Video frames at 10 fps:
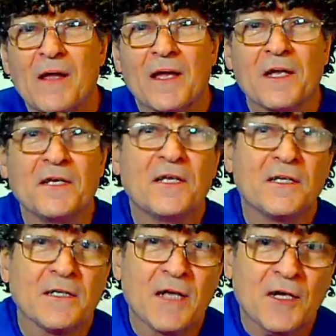It needed
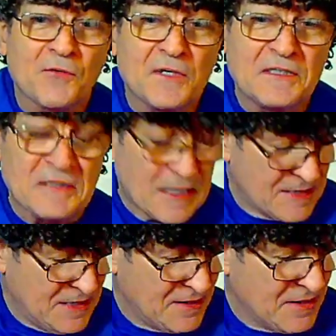a neck
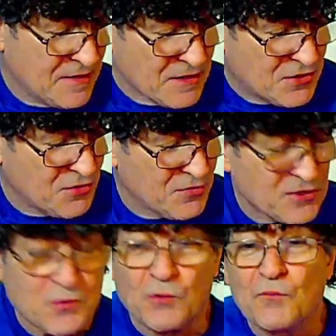reset. The
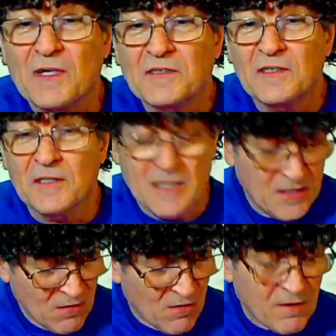tuners were rusted.
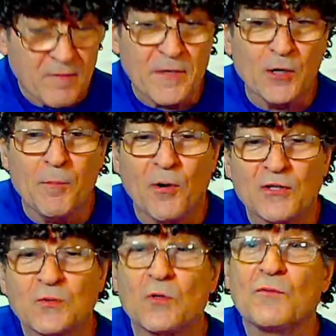All of the metal
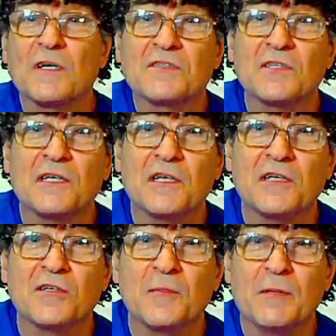parts were rusted and
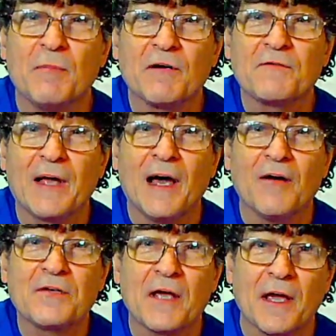needed to be buffed
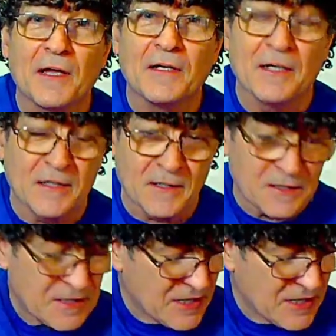out and cleaned